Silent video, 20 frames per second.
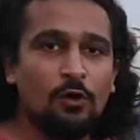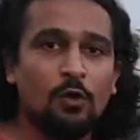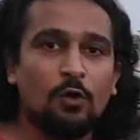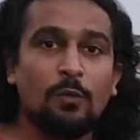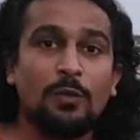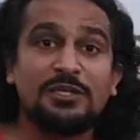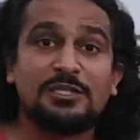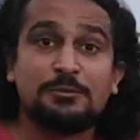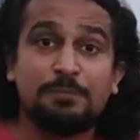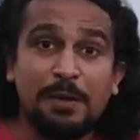look
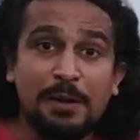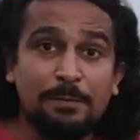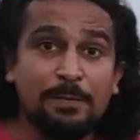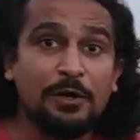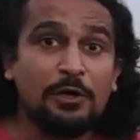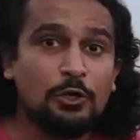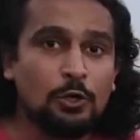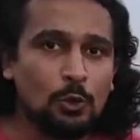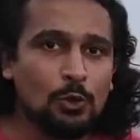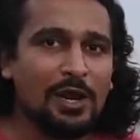which
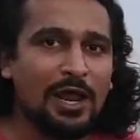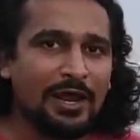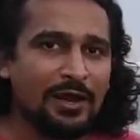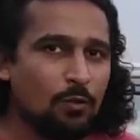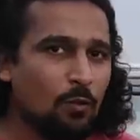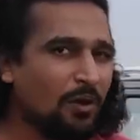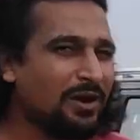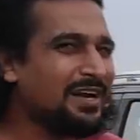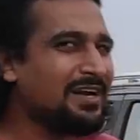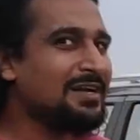people do like.
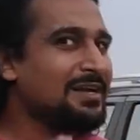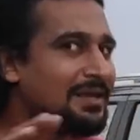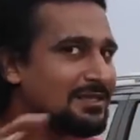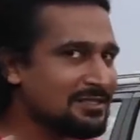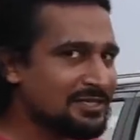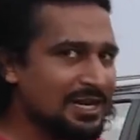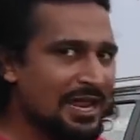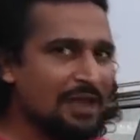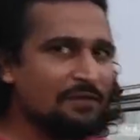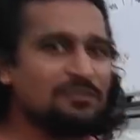What it
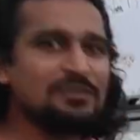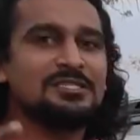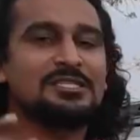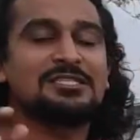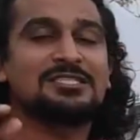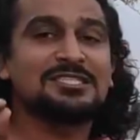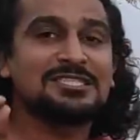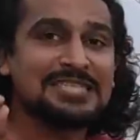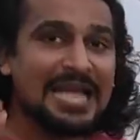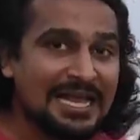doesn't have is
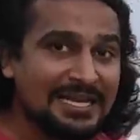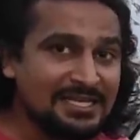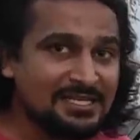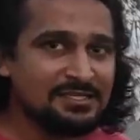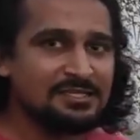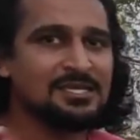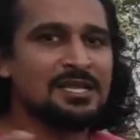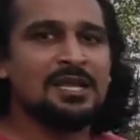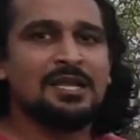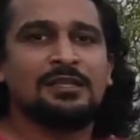the
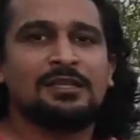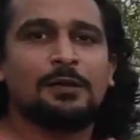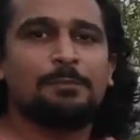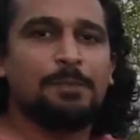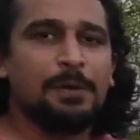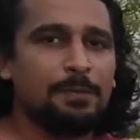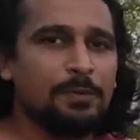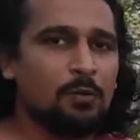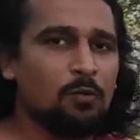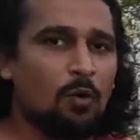size that
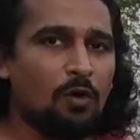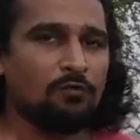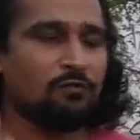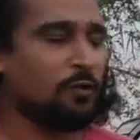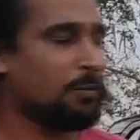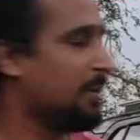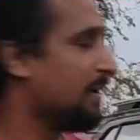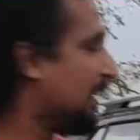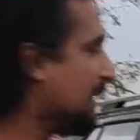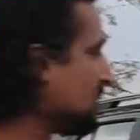people want
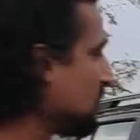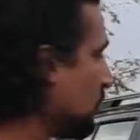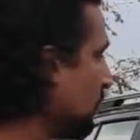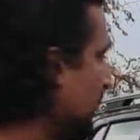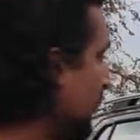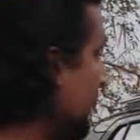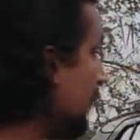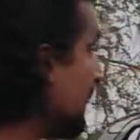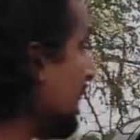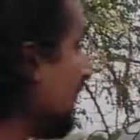from an
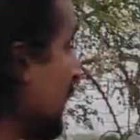SUV.